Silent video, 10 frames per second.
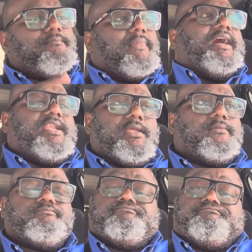money.
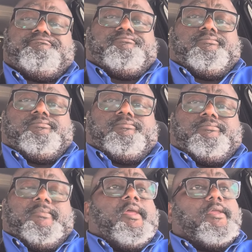
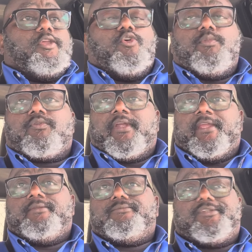You're a
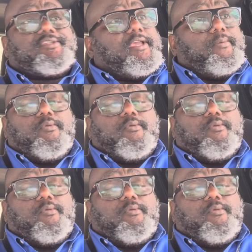Marine. Just keep it